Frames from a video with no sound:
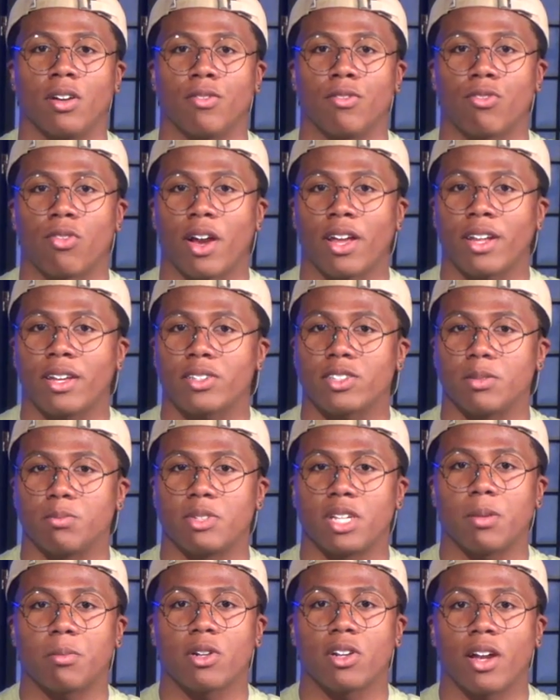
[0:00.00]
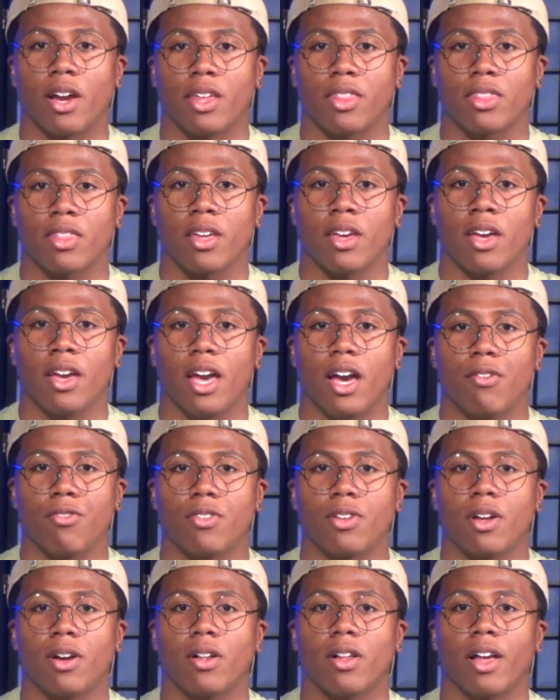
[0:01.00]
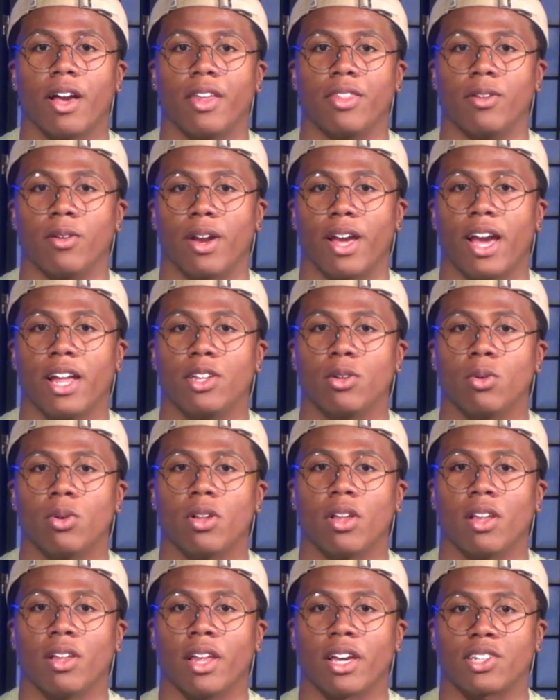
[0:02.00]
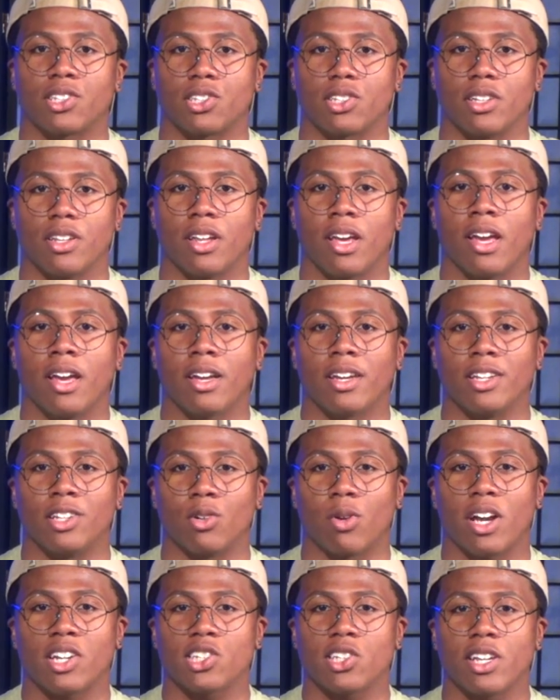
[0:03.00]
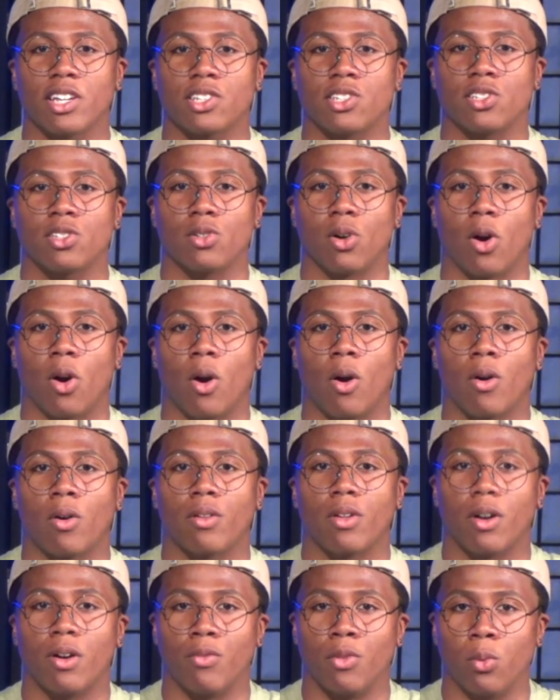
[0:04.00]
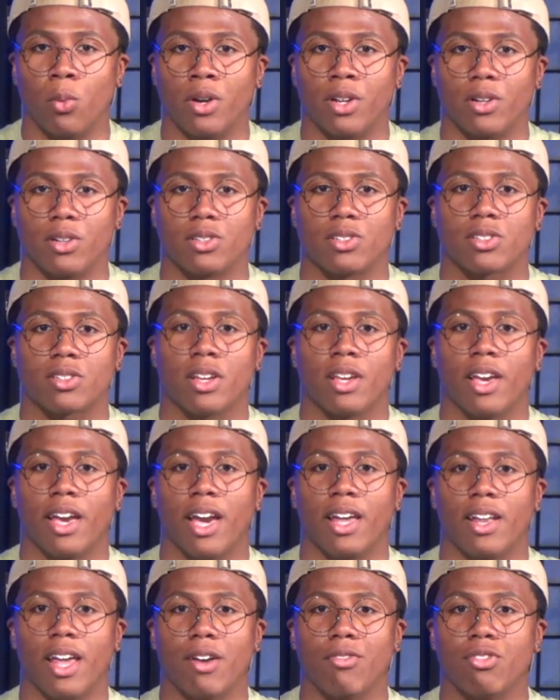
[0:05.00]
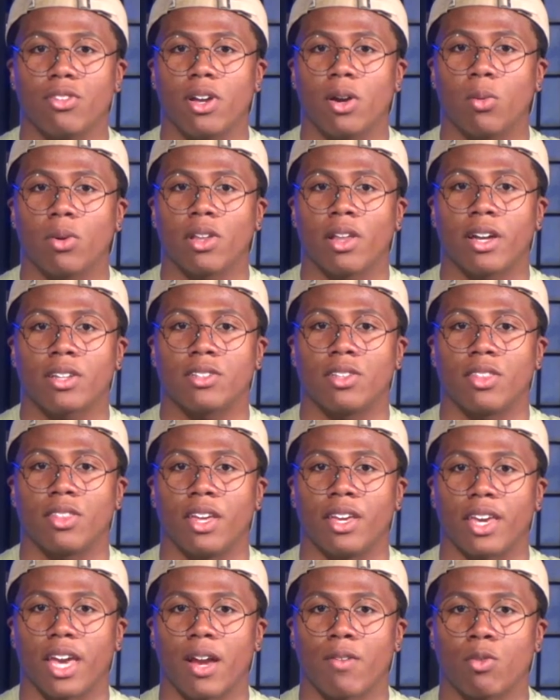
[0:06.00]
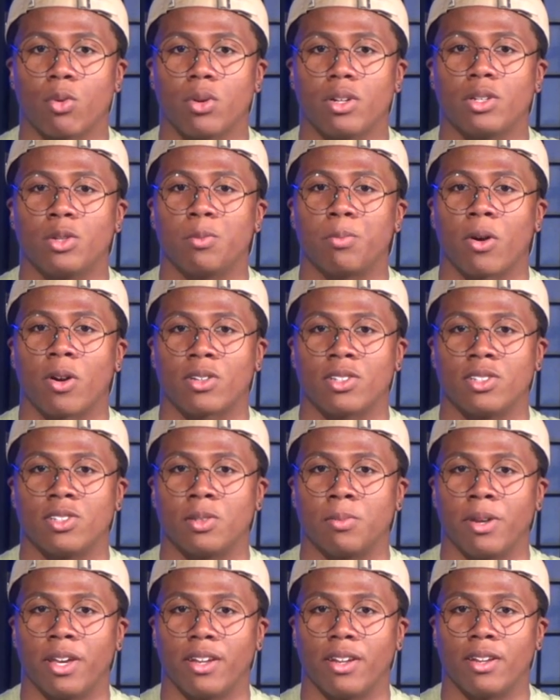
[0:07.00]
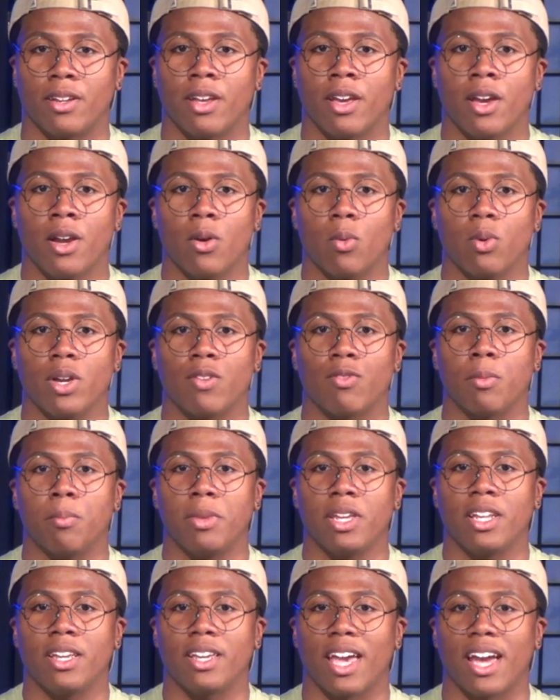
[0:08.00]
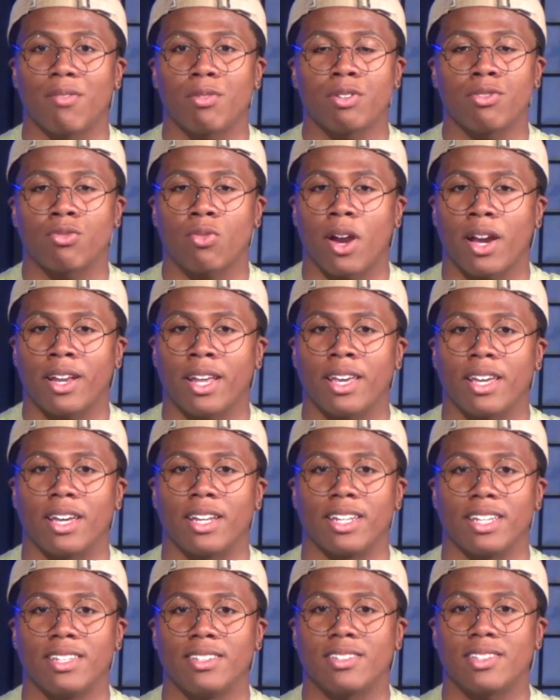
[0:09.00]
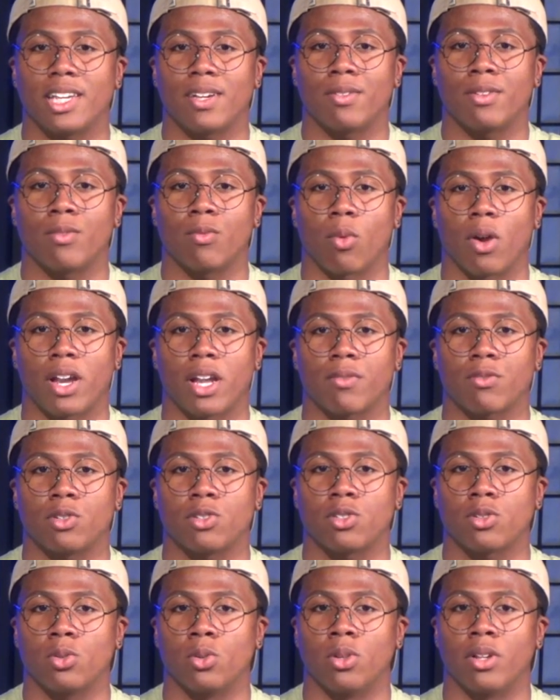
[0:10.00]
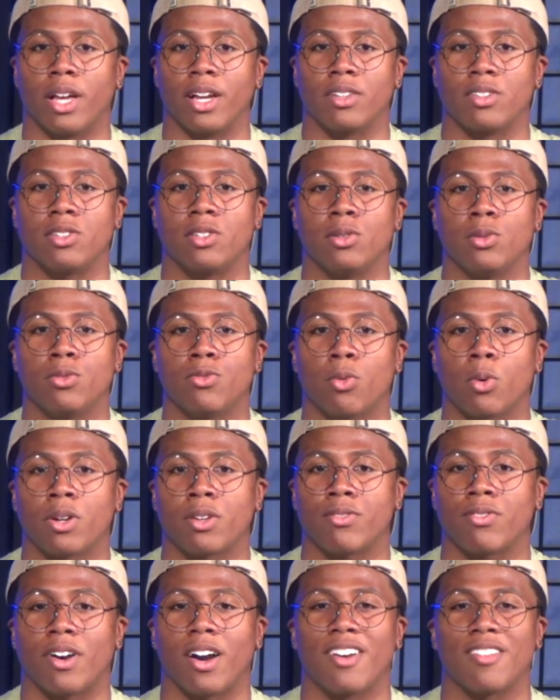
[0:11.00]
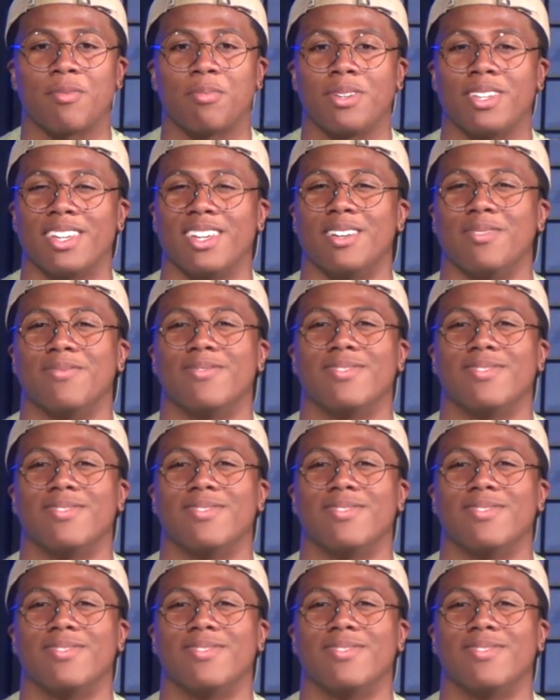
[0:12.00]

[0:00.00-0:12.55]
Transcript: On Friday, September 9th, FNL had their annual election. Congratulations to all of the winners, and FNL would like to thank everyone who participated. We have a meeting every Friday in E7 right after school at 2.45 p.m.